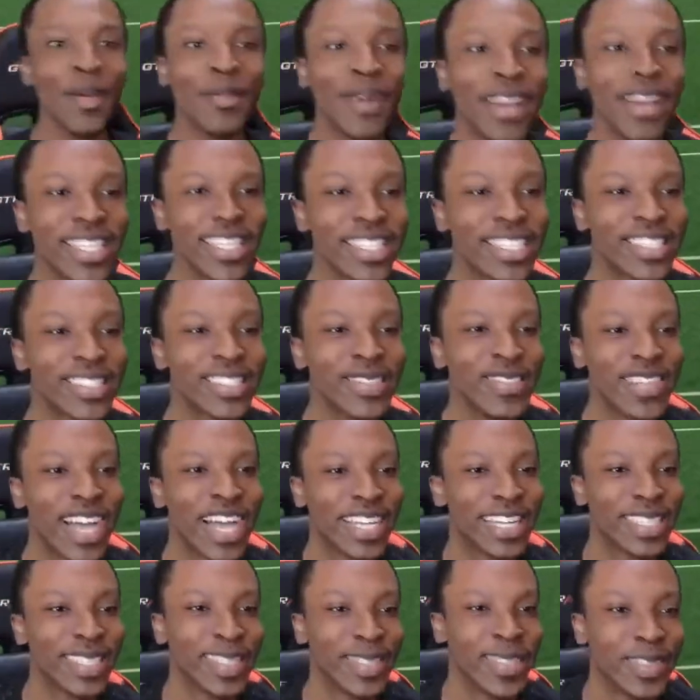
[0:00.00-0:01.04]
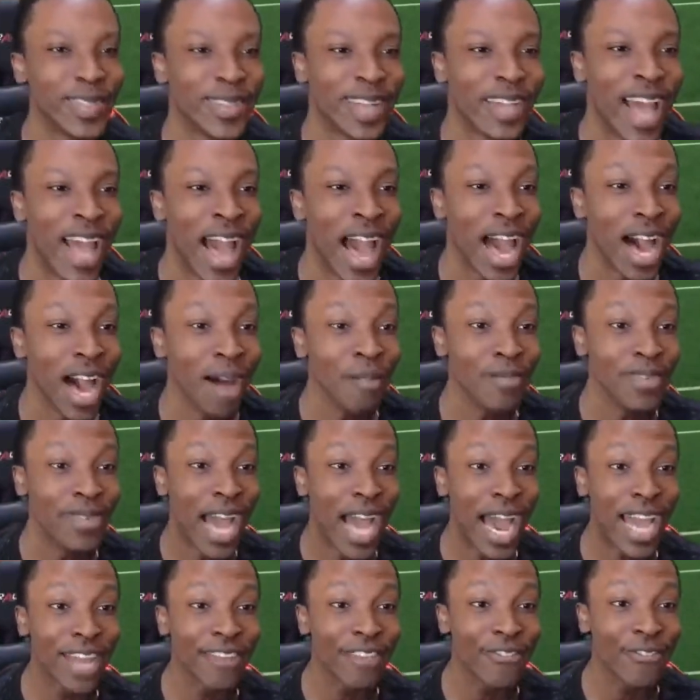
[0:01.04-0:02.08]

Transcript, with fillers: but it's too nice, dude. I'm 9